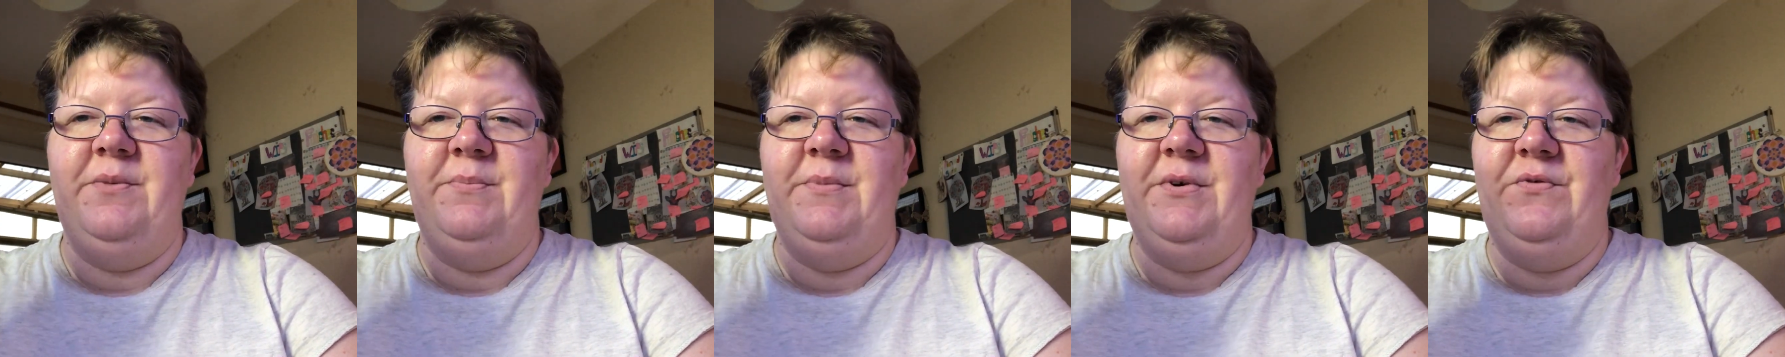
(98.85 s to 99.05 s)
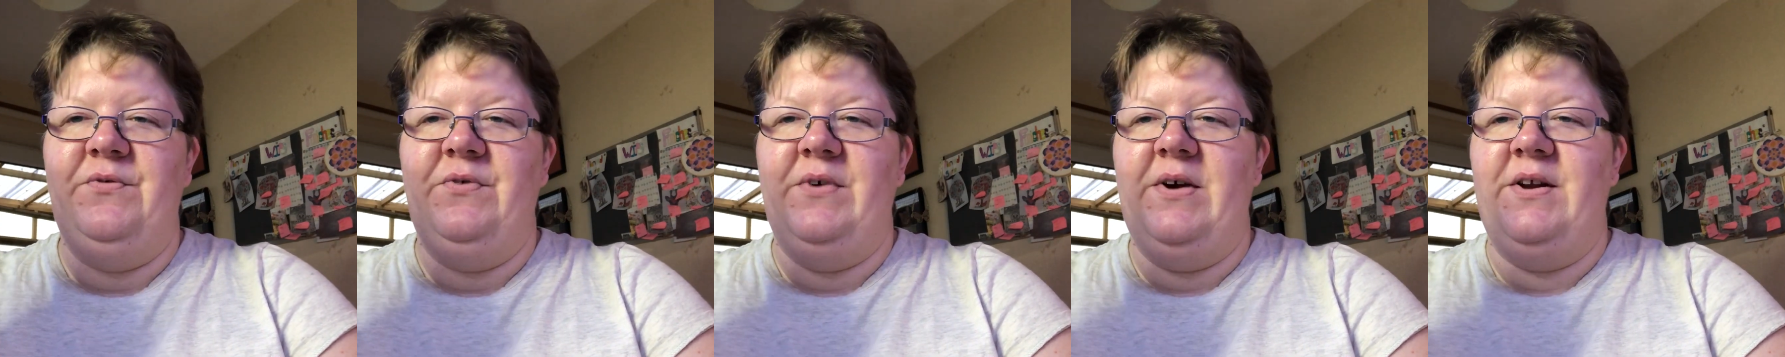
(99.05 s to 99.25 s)

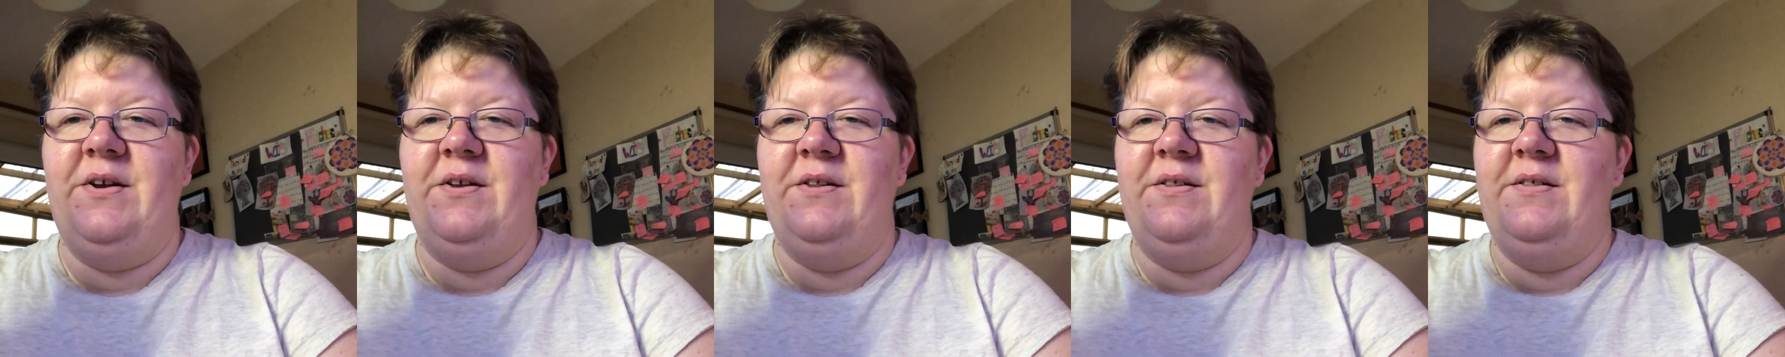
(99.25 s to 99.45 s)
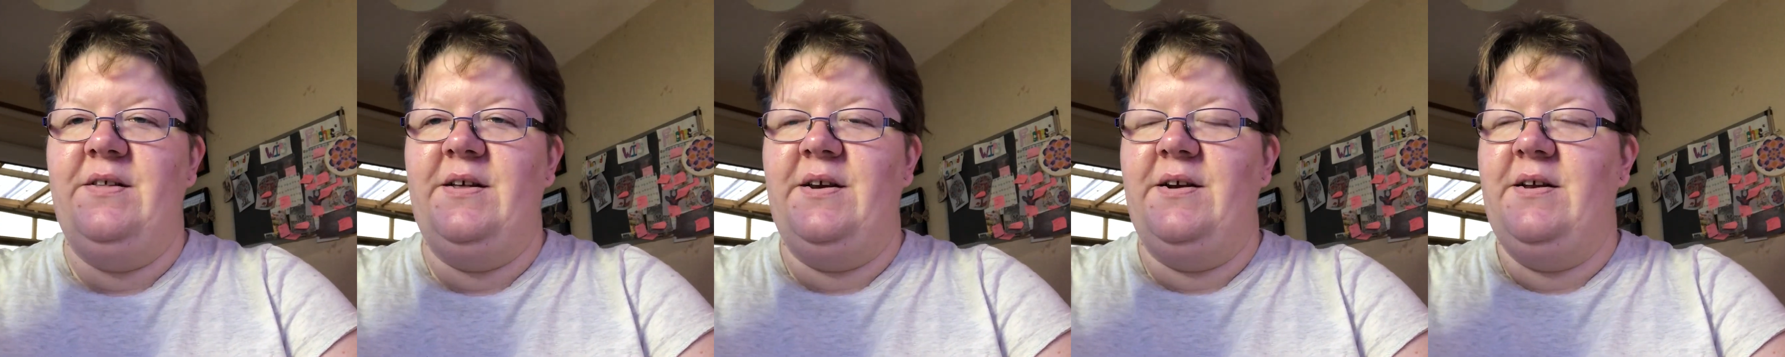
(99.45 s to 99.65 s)
my
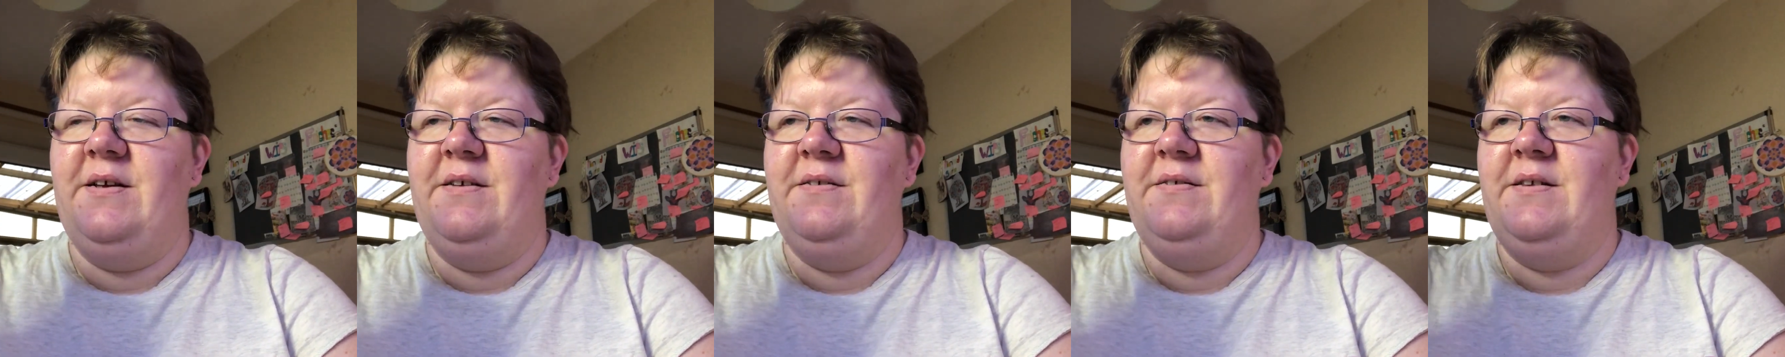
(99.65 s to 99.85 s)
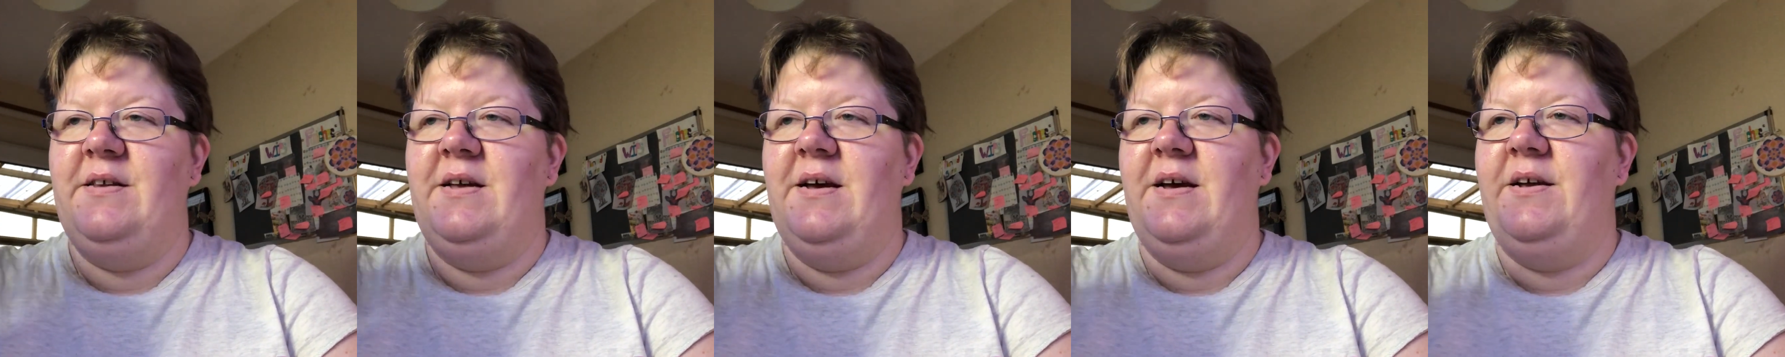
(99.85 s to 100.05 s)
friends, said
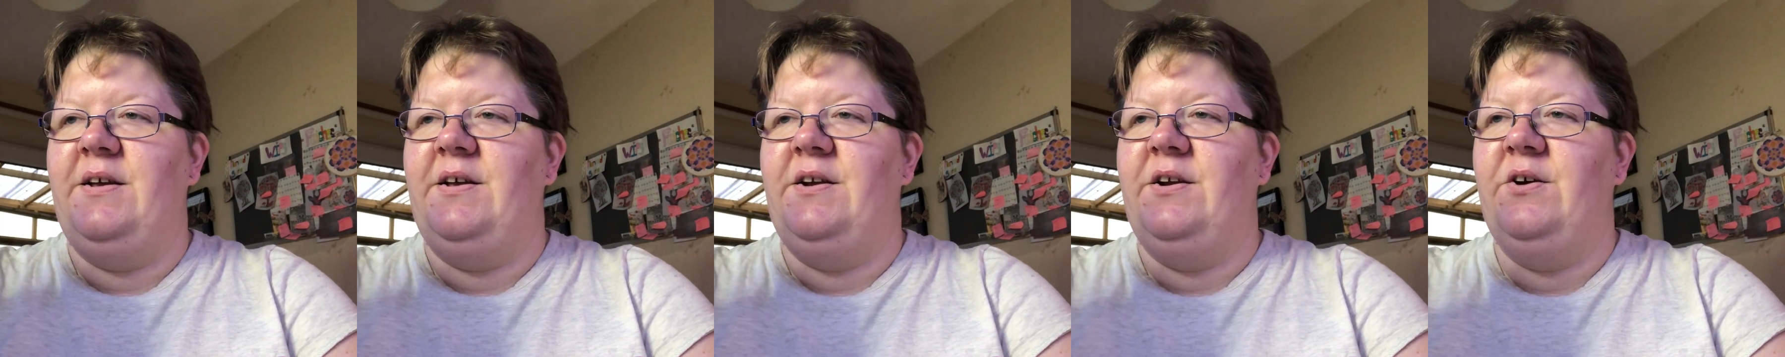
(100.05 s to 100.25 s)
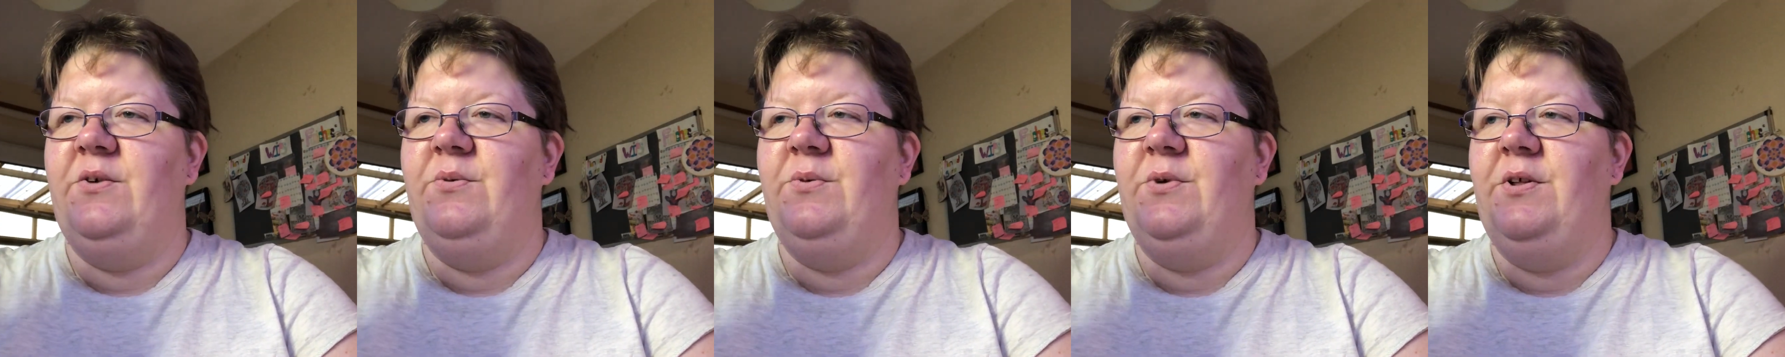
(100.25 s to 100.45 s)
last night, you
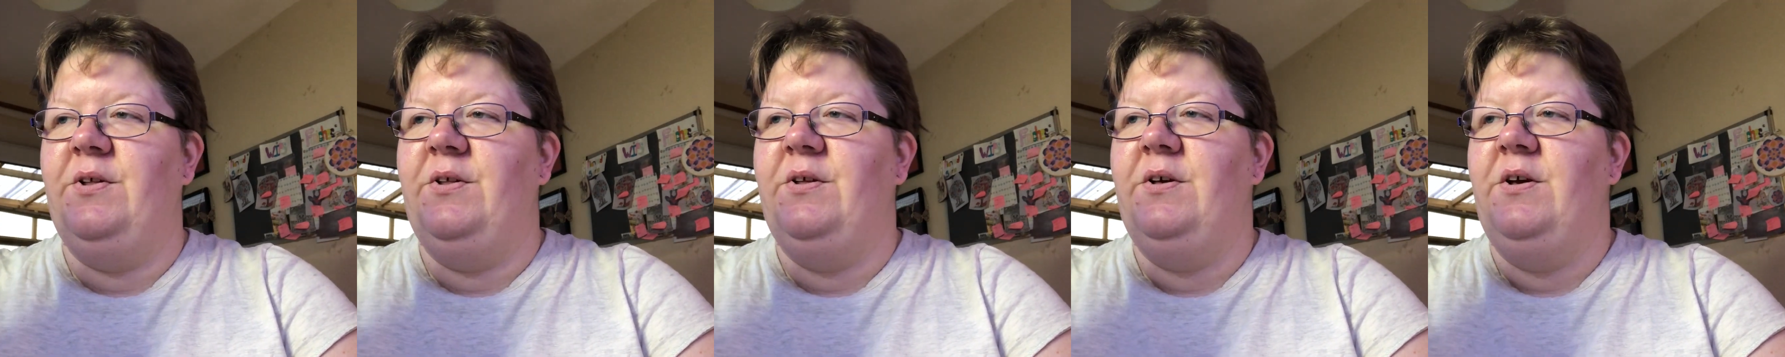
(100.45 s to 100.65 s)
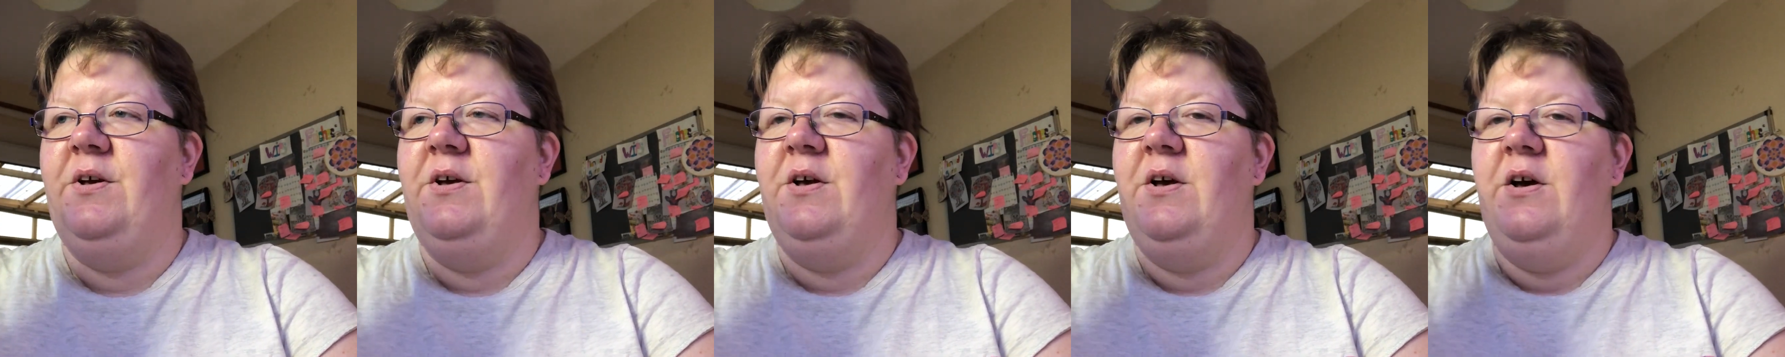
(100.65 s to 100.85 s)
know, we'll